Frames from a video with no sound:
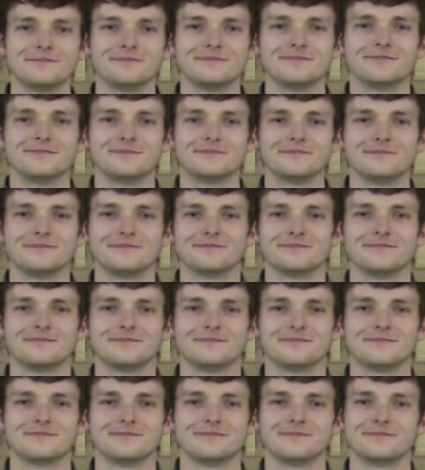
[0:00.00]

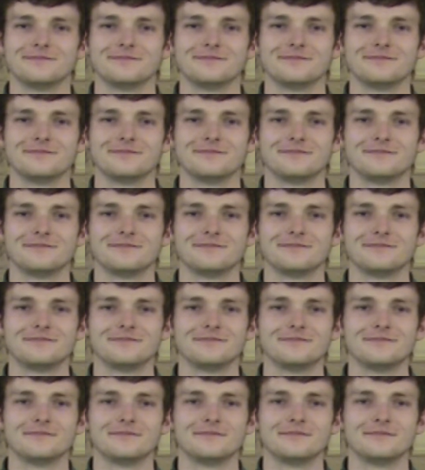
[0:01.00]

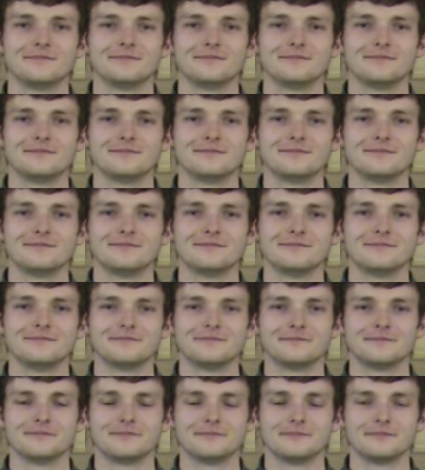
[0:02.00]

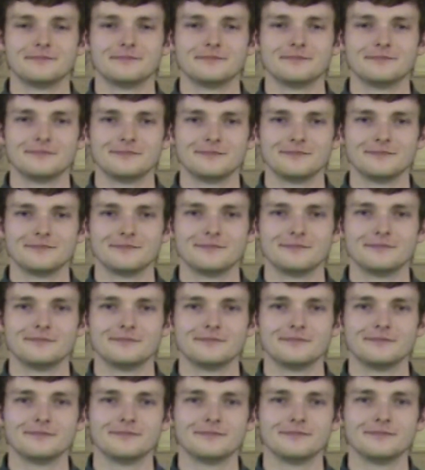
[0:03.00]

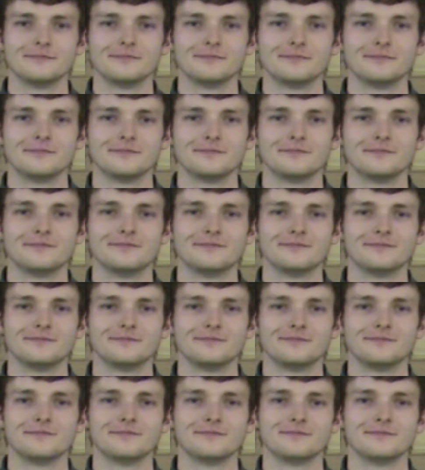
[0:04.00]

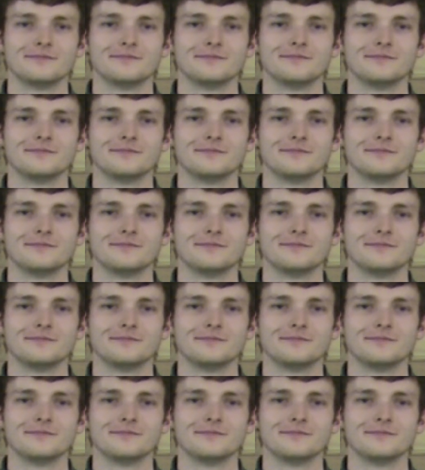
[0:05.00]
(not speaking)